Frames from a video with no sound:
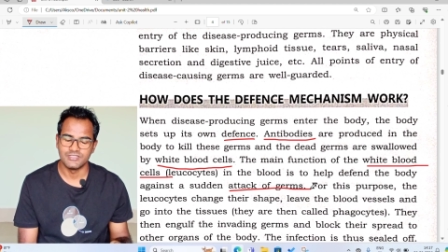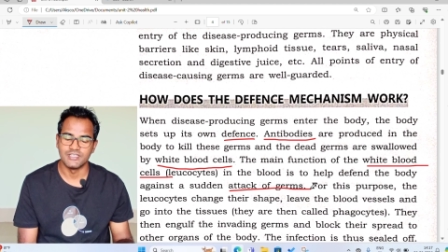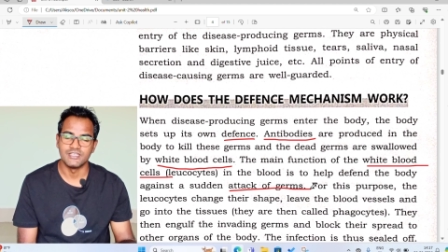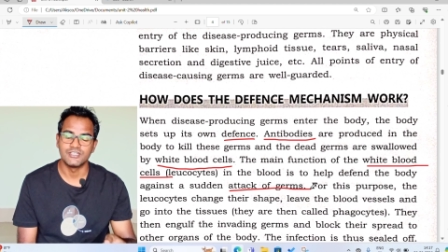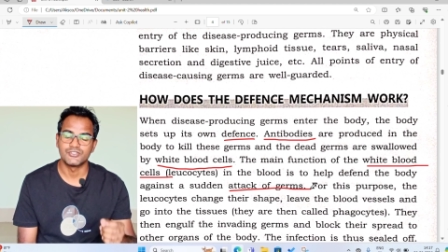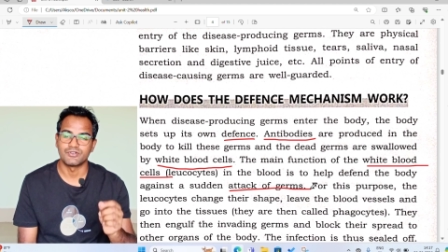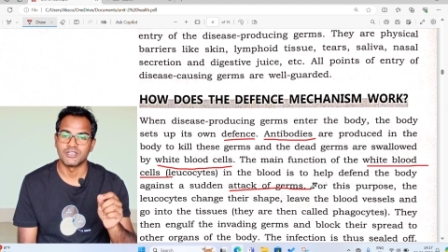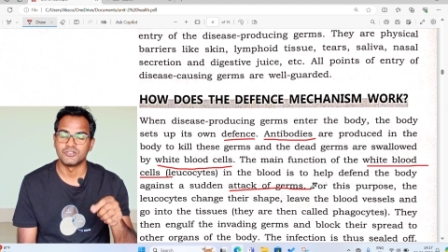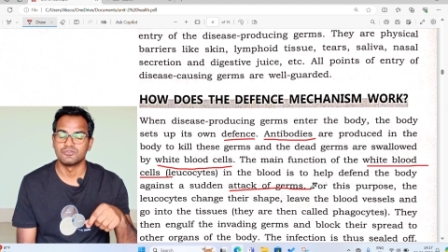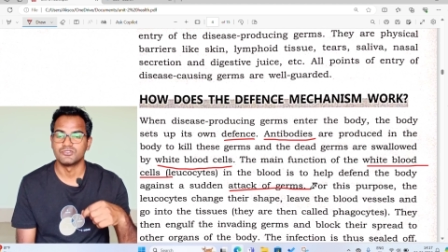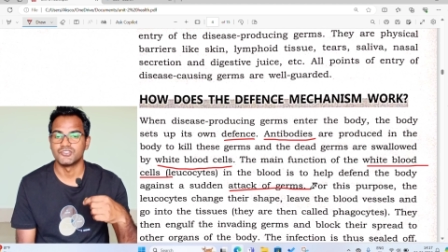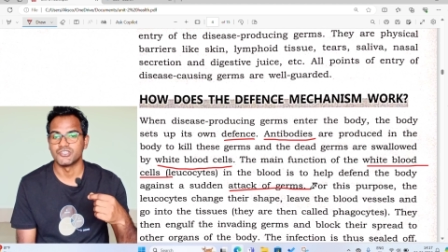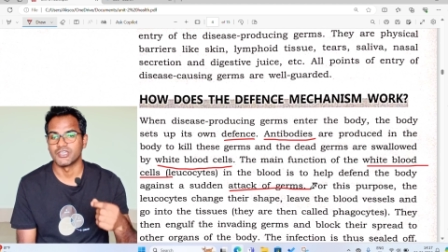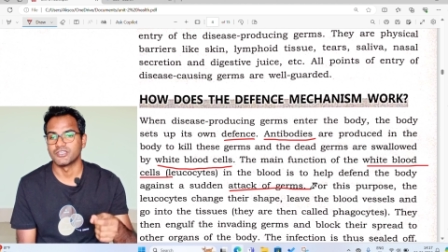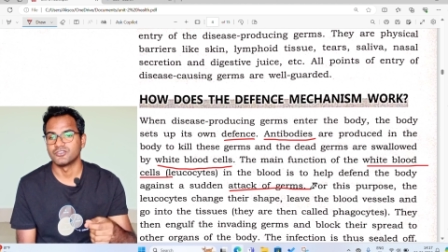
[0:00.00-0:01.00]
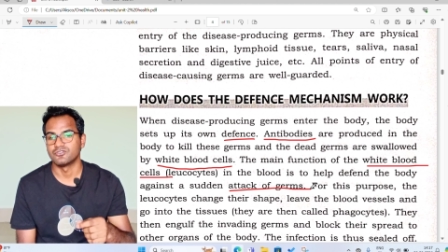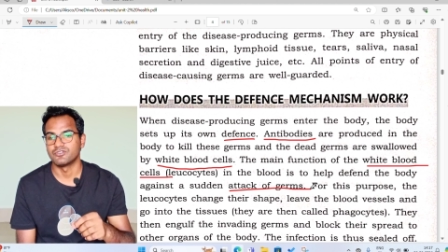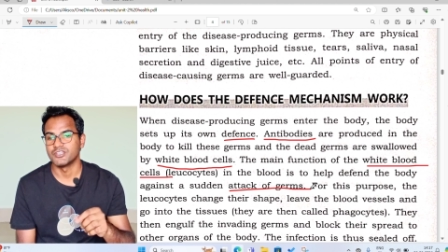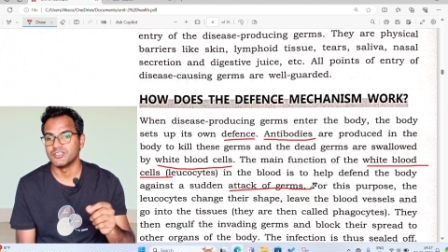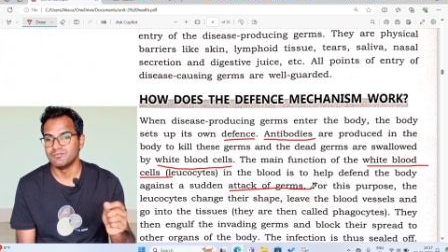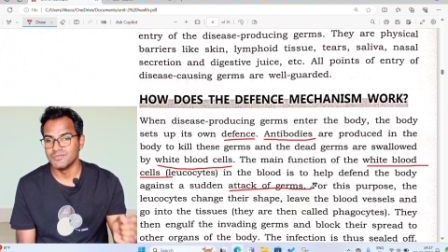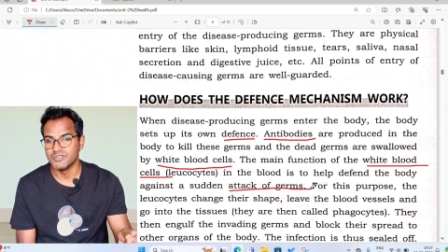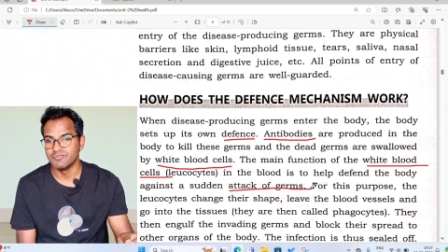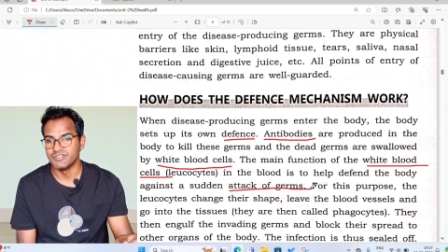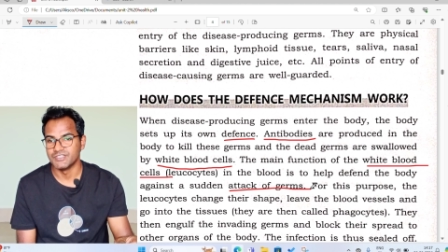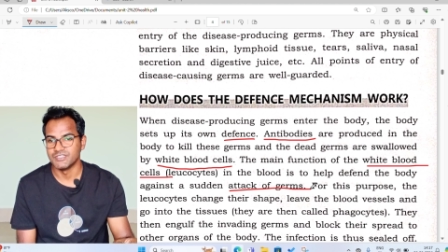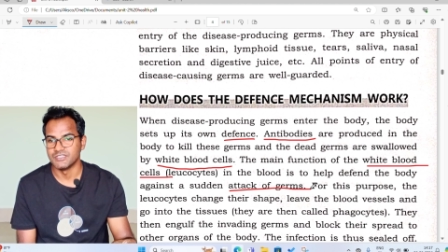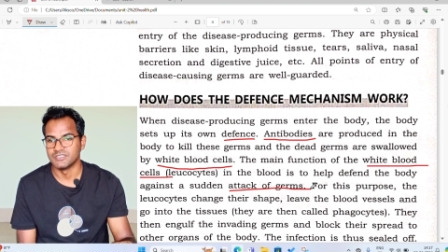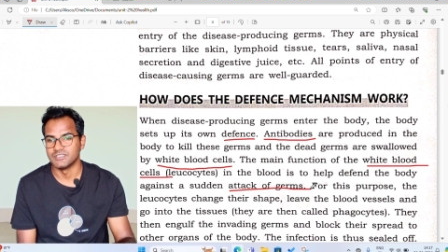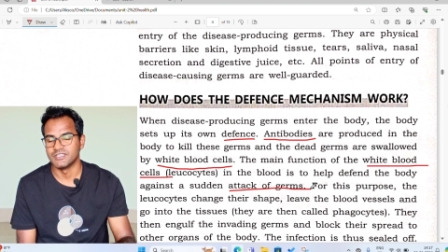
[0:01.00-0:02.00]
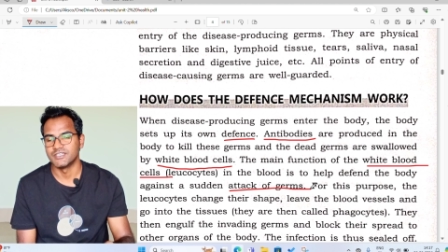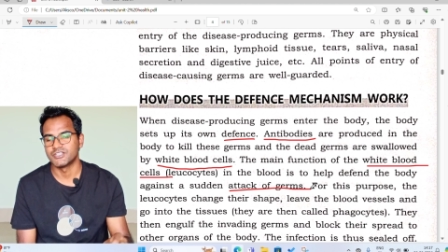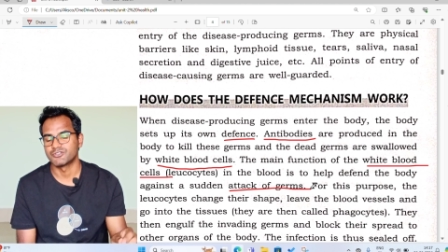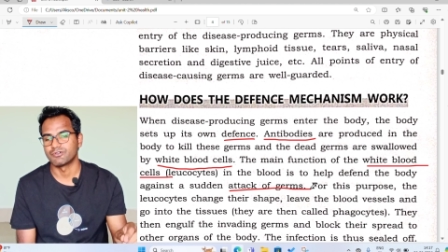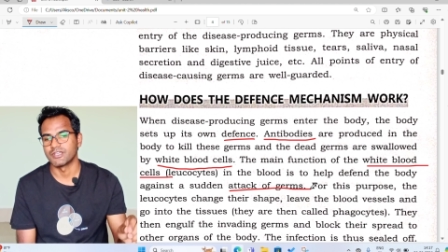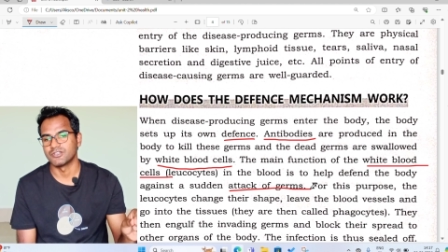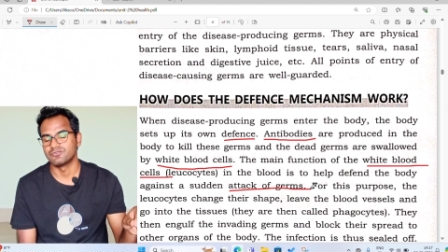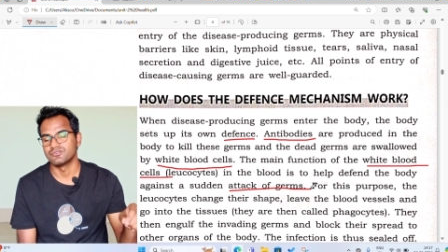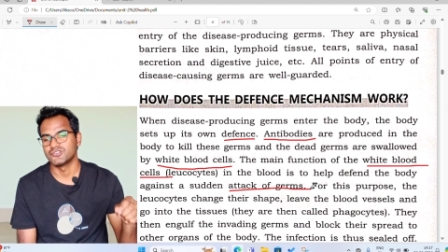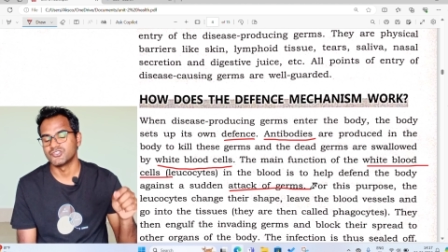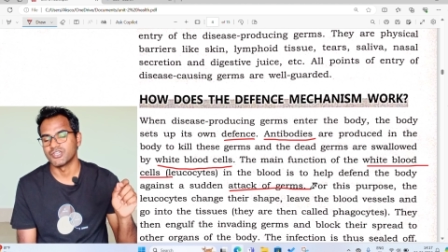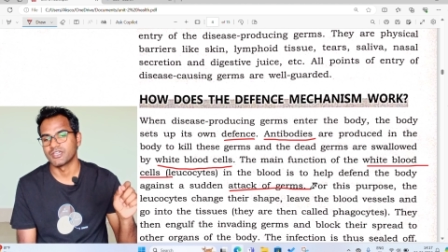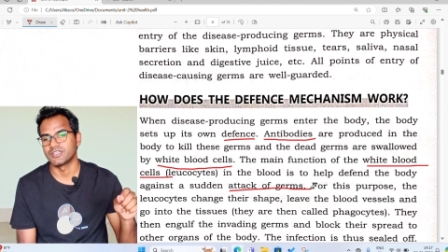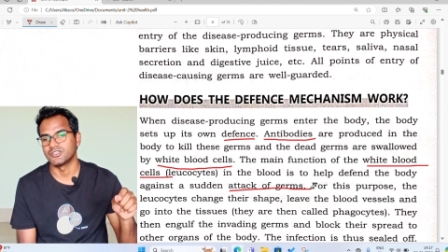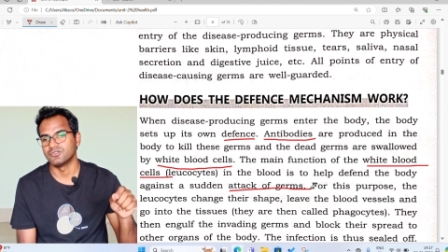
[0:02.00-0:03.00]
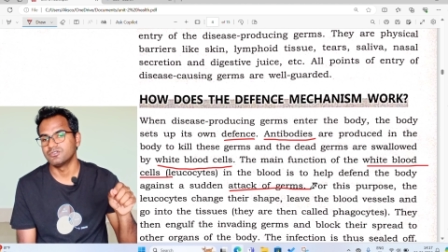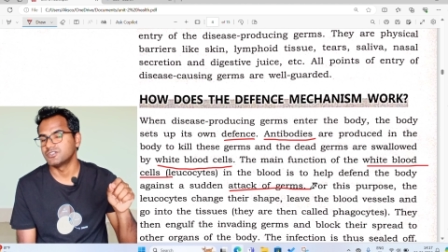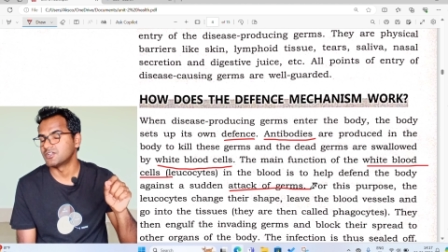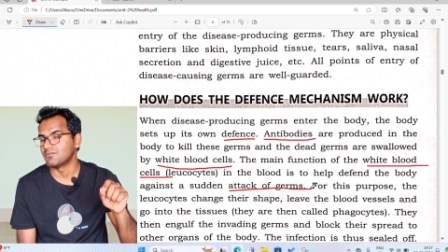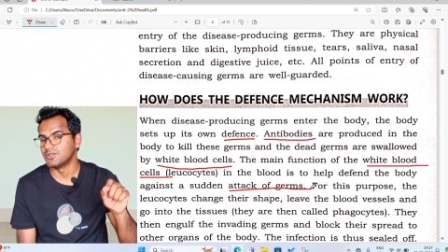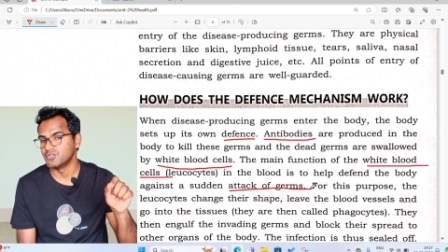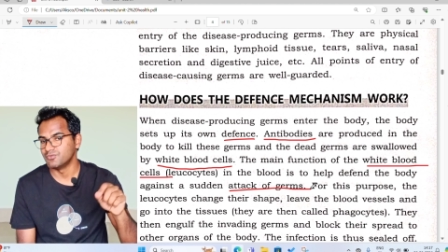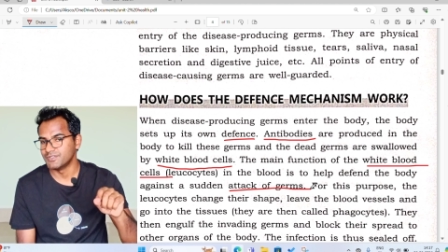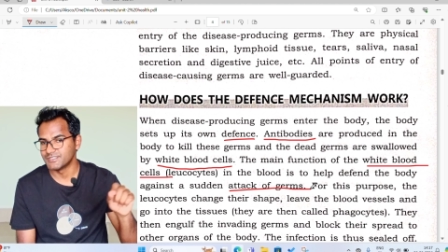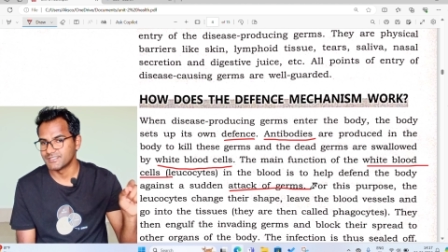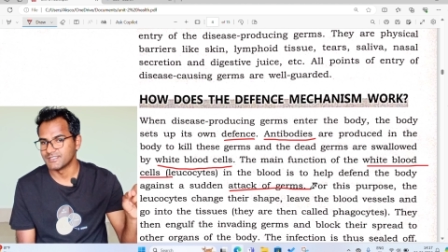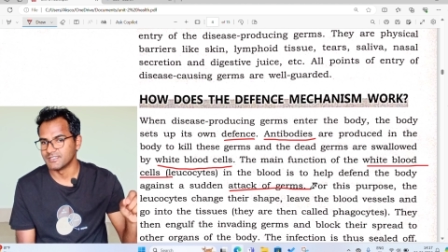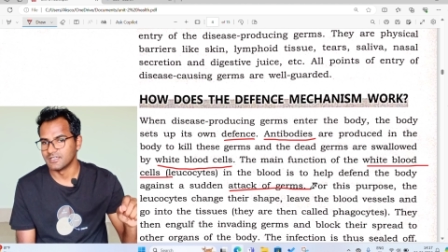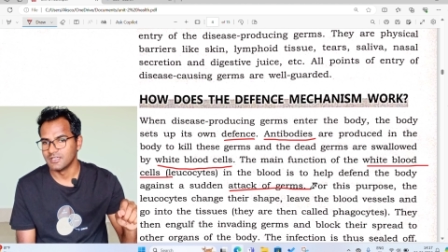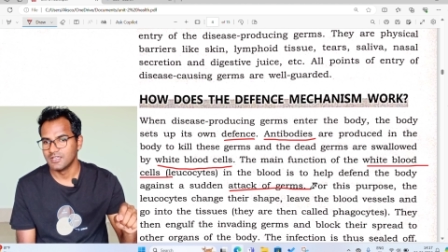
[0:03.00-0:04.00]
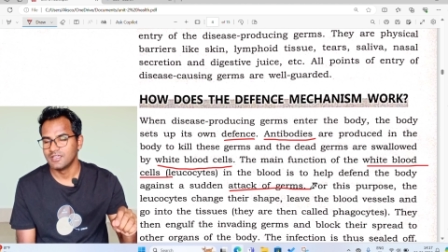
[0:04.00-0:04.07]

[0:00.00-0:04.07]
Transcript: They try to check your immunity. They try to check your WBC,